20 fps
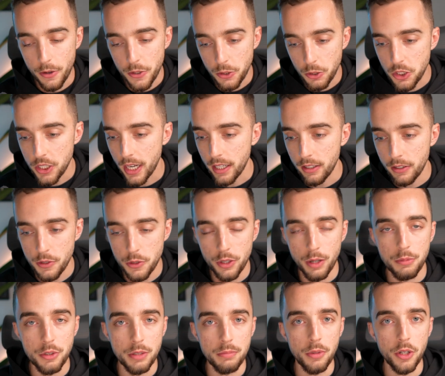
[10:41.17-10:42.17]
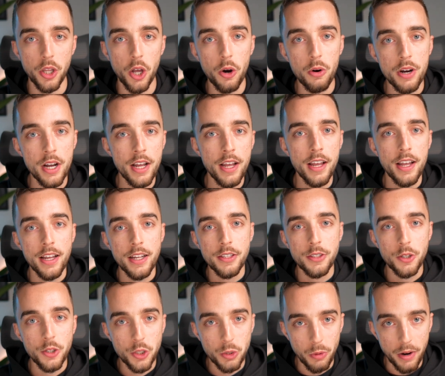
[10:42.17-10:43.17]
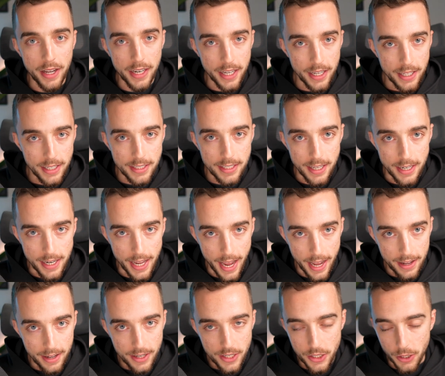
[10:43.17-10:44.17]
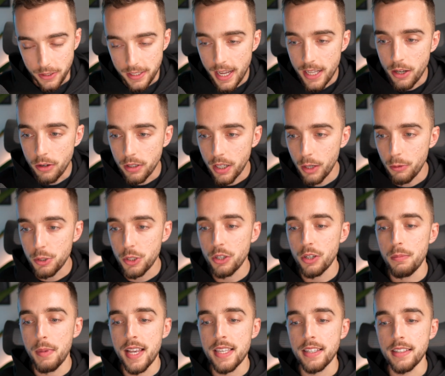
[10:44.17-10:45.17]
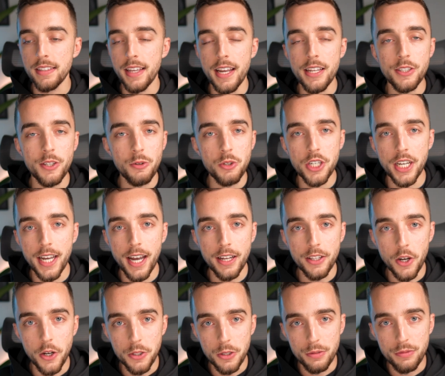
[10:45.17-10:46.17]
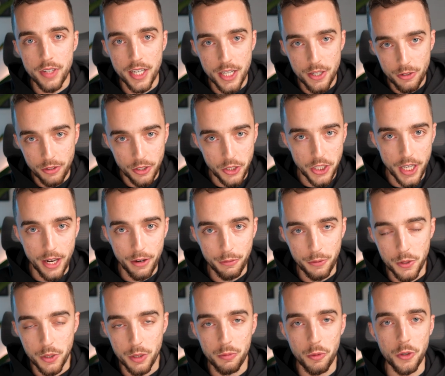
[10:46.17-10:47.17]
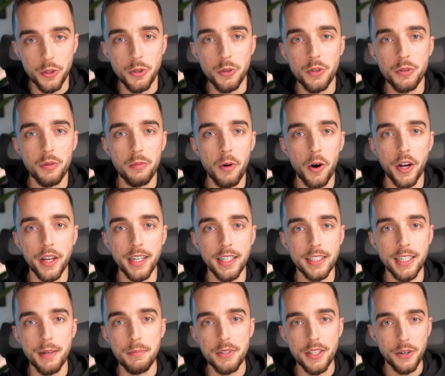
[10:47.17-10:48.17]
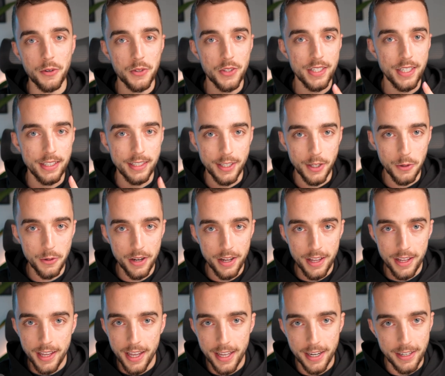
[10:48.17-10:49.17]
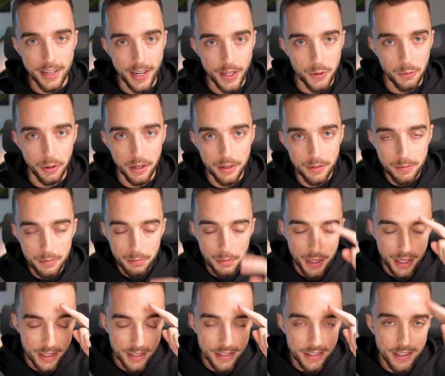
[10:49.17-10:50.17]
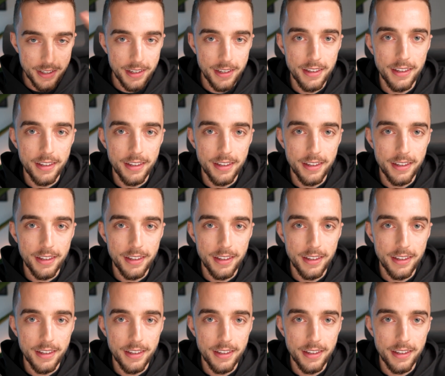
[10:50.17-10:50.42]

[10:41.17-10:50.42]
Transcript: also check the description below to join today. So on that note, I'm going to wish you an amazing day. Do check out other videos on the channel for some more useful marketing tips, and I'll see you in the next one. Peace.